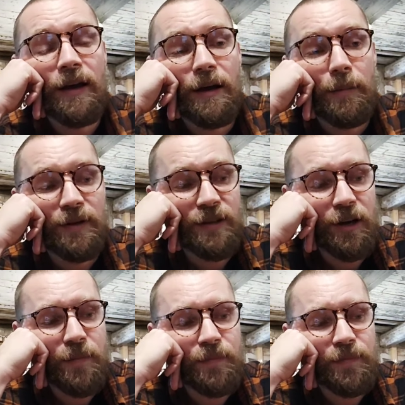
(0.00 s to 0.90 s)
But
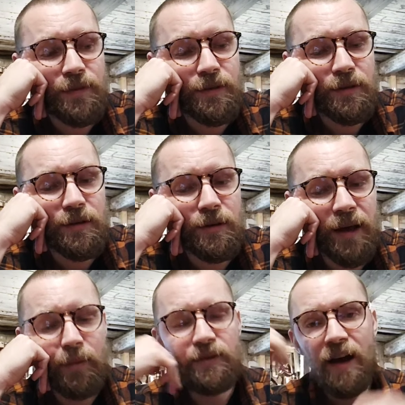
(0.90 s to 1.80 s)

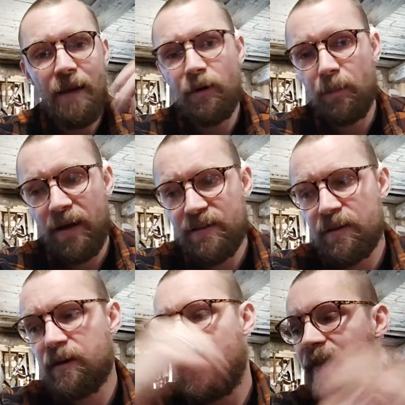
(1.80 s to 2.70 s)
with time, it got
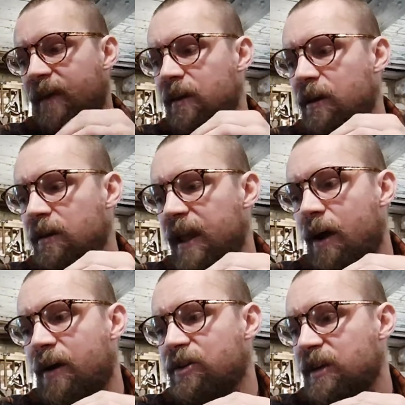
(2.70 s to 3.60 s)
better. And then
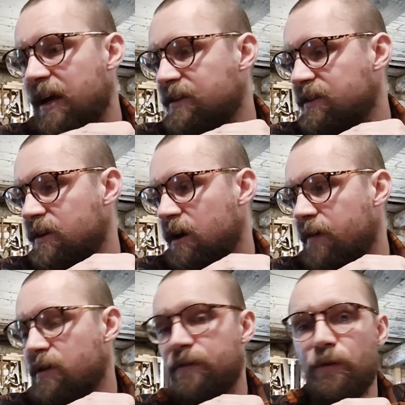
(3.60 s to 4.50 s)
now actually, as
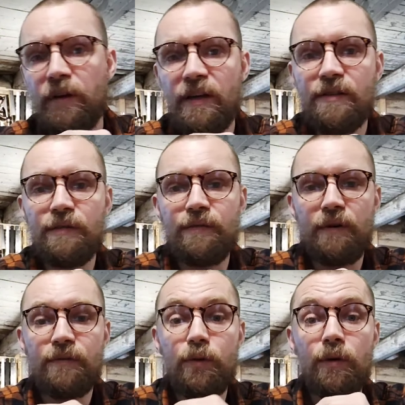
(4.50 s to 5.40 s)
after a few years
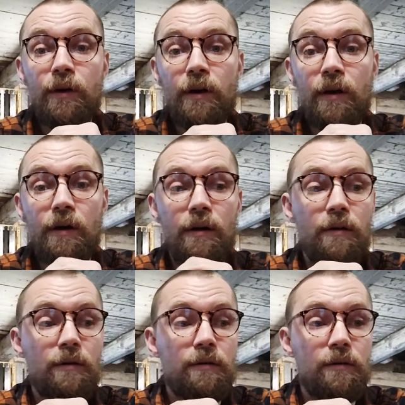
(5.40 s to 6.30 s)
of doing,
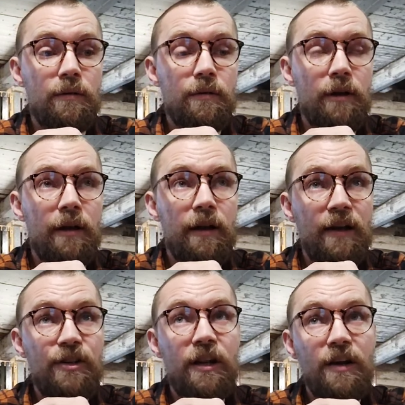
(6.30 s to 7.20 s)

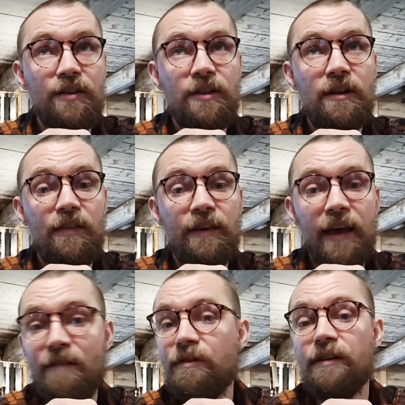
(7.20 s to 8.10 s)
actually last year, I think
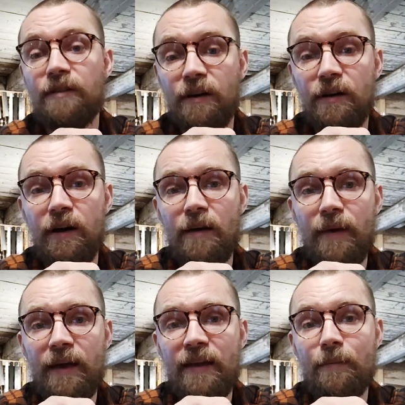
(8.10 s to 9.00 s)
every guitar I
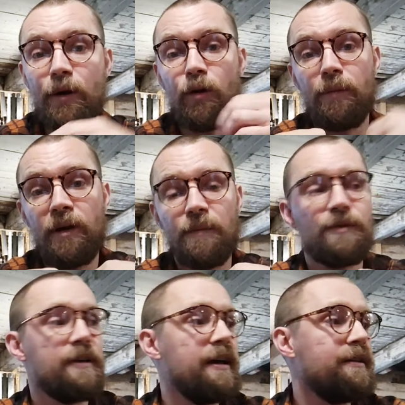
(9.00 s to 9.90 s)
made had my own
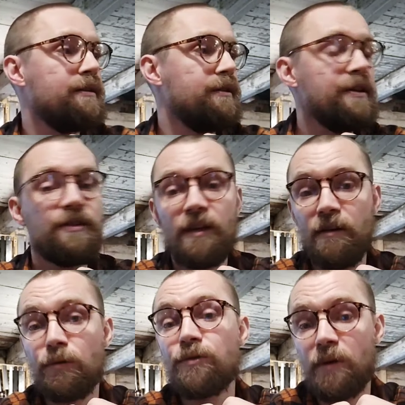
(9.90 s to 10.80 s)
pickups. And this year
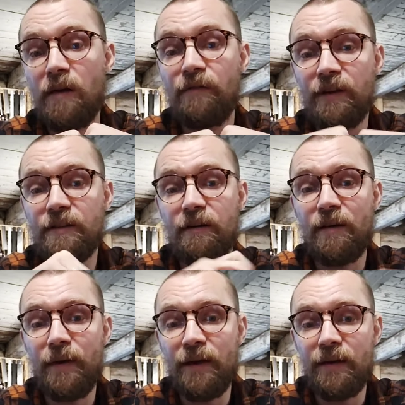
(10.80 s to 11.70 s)
also every guitar I
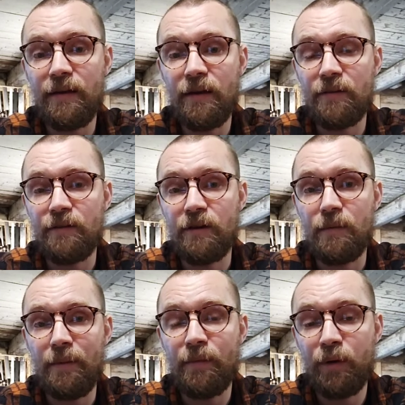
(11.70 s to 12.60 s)
made has
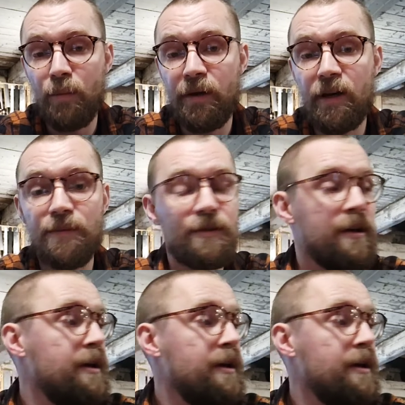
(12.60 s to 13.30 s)
been with my own pickups.